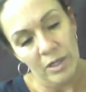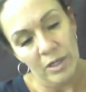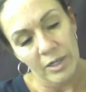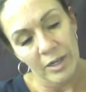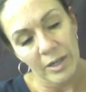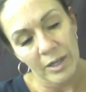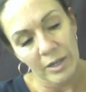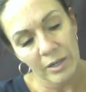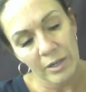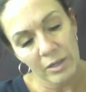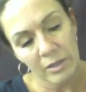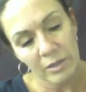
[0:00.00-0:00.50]

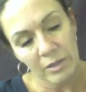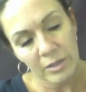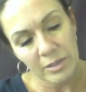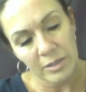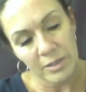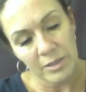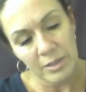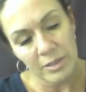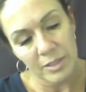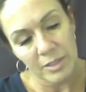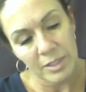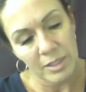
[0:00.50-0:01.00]
Kind of
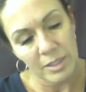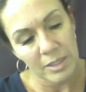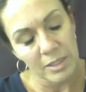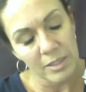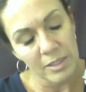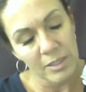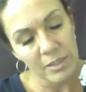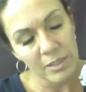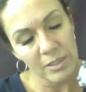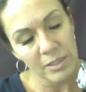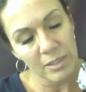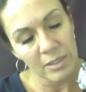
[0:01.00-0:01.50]
looks,
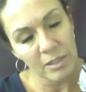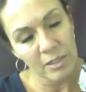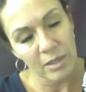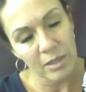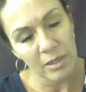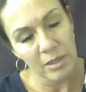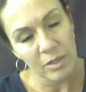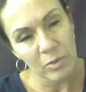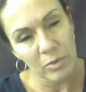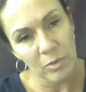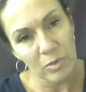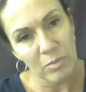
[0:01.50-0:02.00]
this
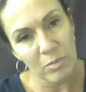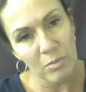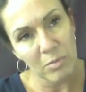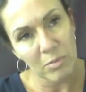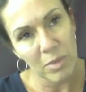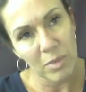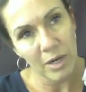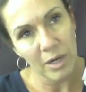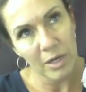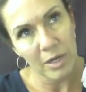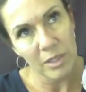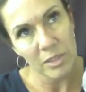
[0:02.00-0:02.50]
gun
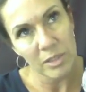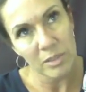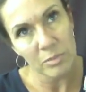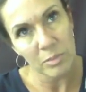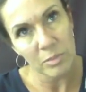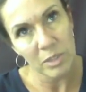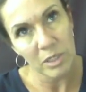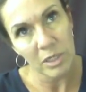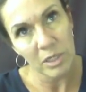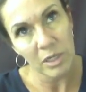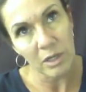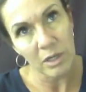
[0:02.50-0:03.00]
reminds
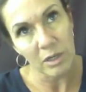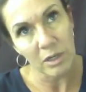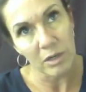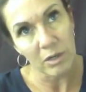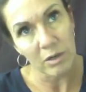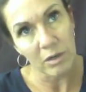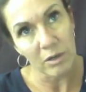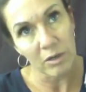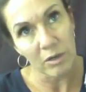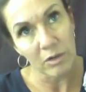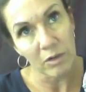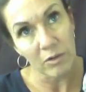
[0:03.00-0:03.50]
me
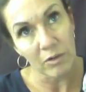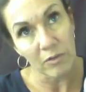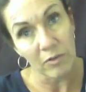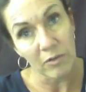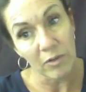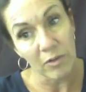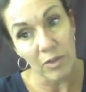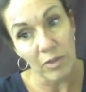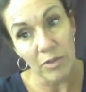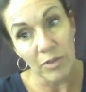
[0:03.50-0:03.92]
of